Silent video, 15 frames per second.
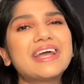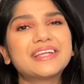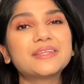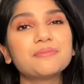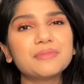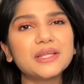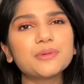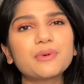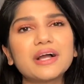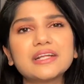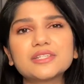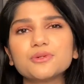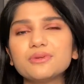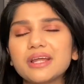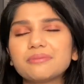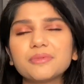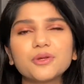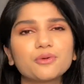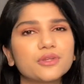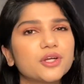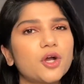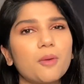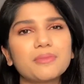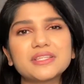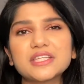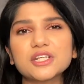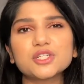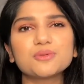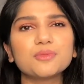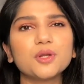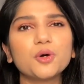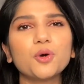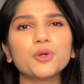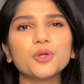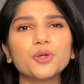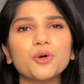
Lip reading: In the meanwhile, do let me know in the comment section below,